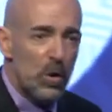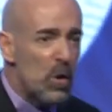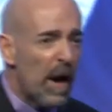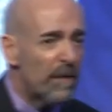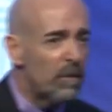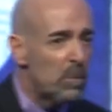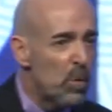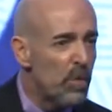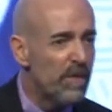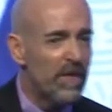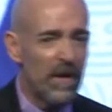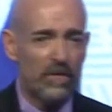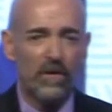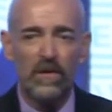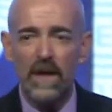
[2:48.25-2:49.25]
You have a movie
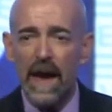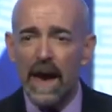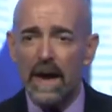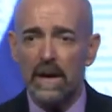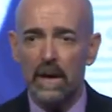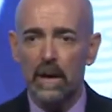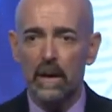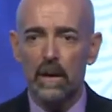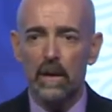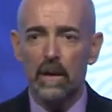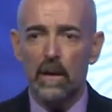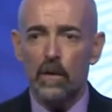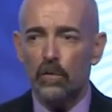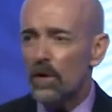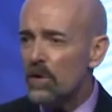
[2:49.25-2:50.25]
that's a 10.
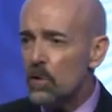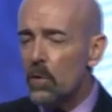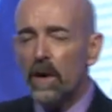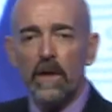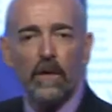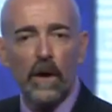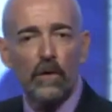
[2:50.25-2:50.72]
Didn't you hear